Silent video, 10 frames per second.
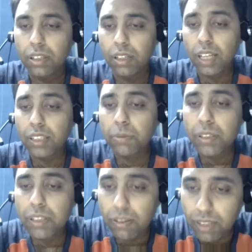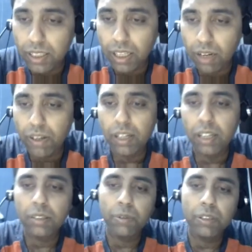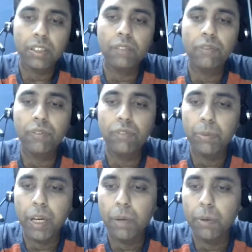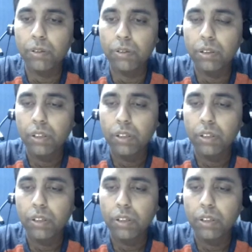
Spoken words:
customer survey data, where customers are giving feedback about